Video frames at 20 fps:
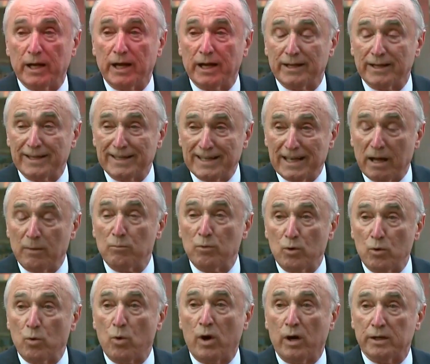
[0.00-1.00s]
We are the
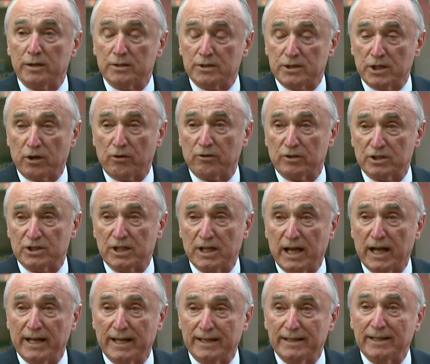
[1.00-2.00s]
number one terrorist
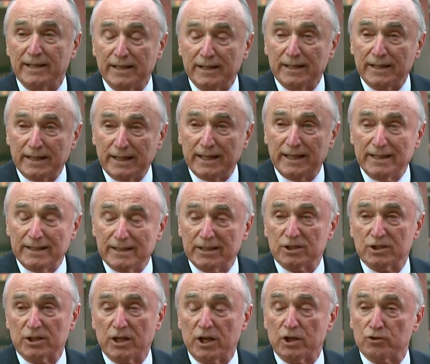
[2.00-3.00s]
target in
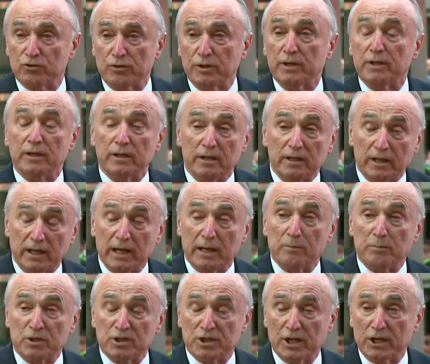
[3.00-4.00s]
this country and
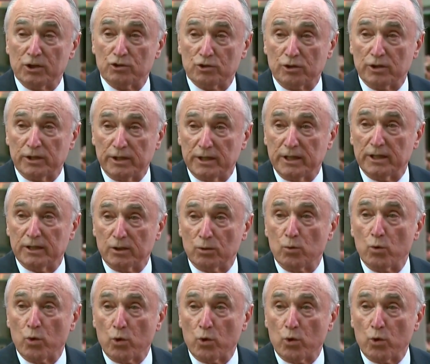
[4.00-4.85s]
potentially in the